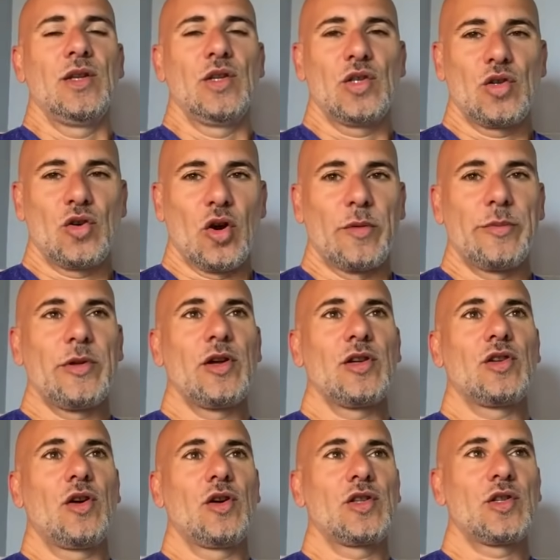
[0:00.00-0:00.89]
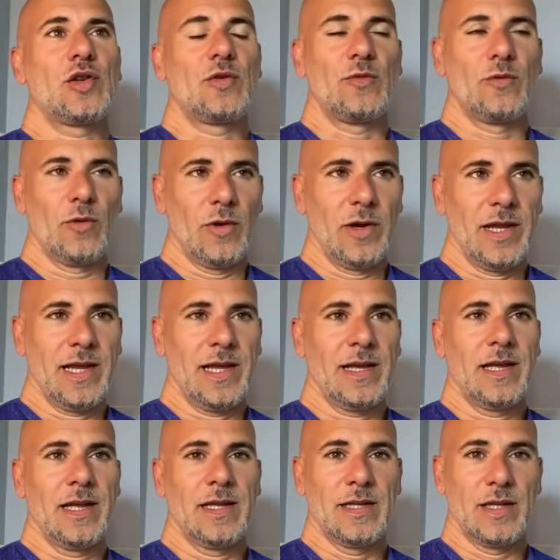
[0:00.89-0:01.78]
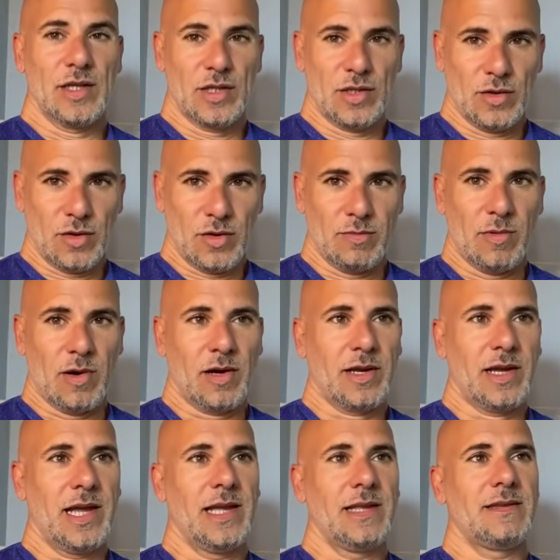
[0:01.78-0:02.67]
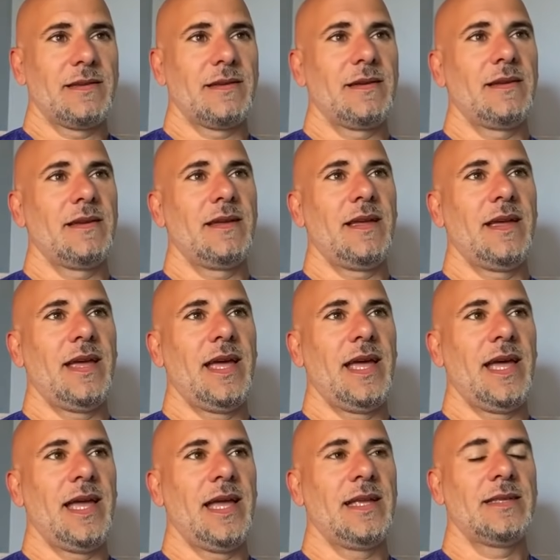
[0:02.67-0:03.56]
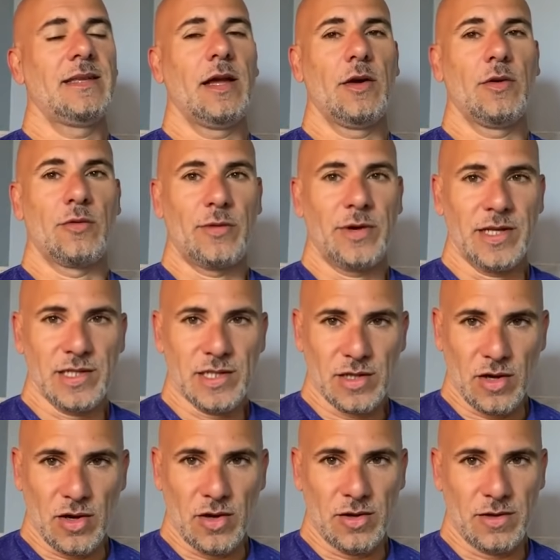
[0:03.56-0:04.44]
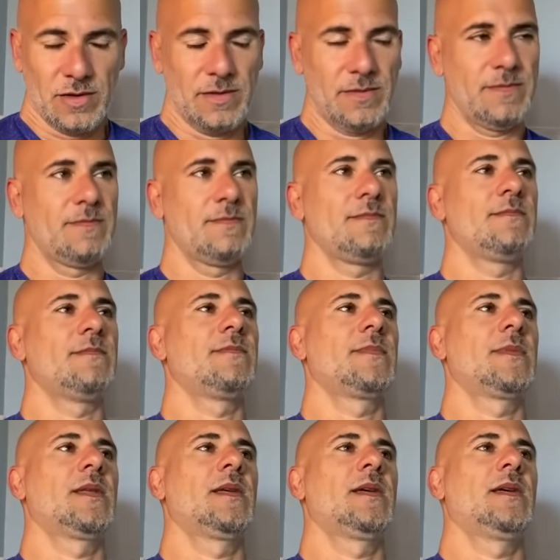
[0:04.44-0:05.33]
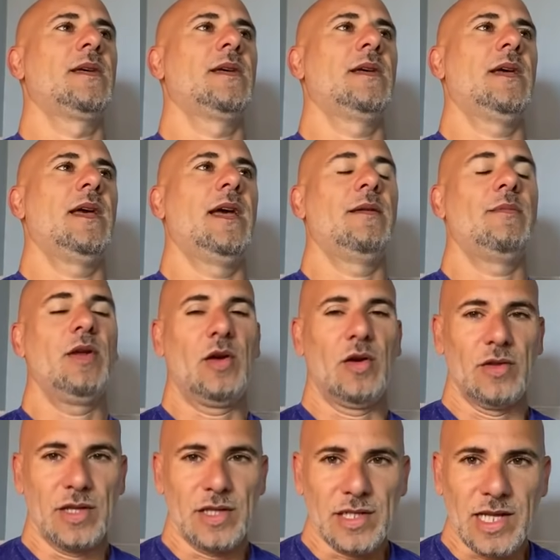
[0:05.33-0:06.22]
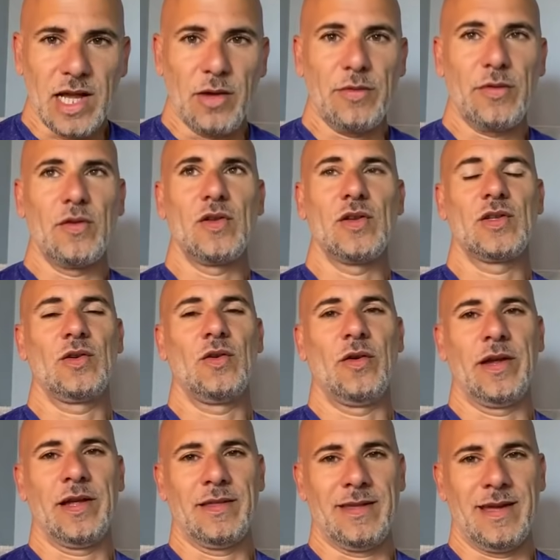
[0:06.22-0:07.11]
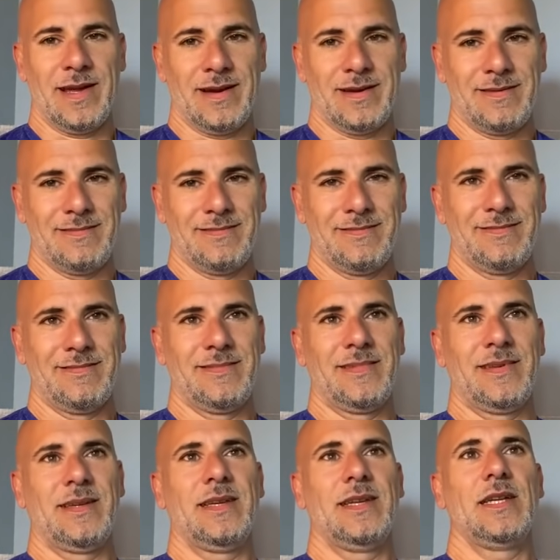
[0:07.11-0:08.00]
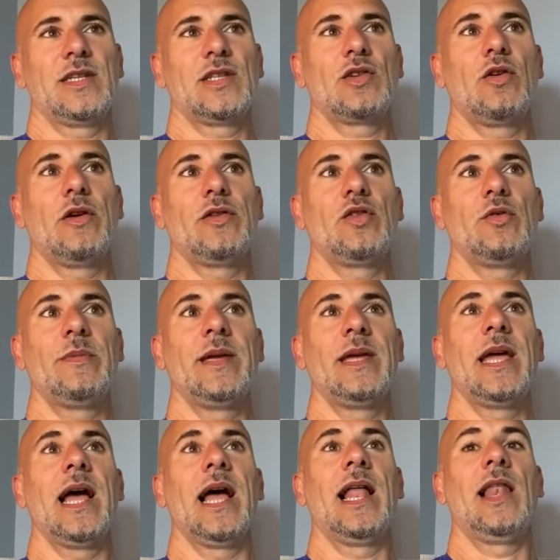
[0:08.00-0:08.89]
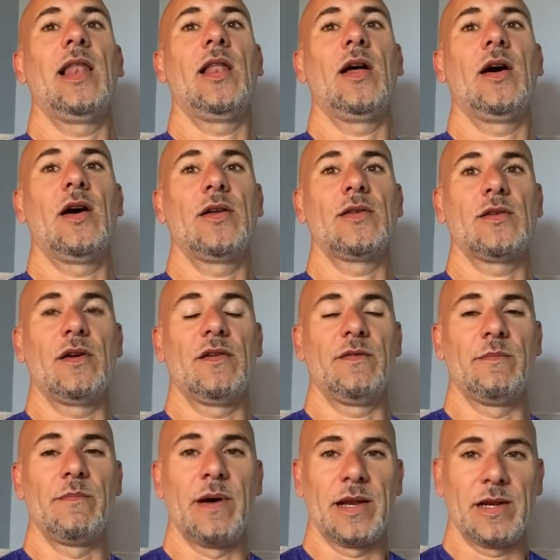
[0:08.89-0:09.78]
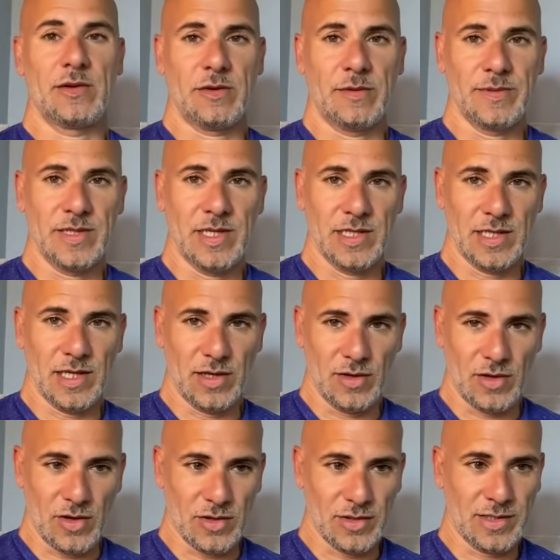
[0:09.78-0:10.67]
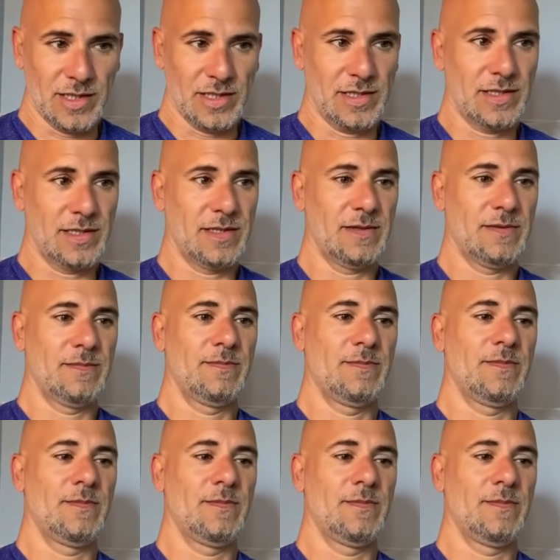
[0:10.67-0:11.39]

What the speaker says: Scorpio is also ruling the stock market and risk on. And because the South Node is going there, it's going to be a lot of bankruptcies and losses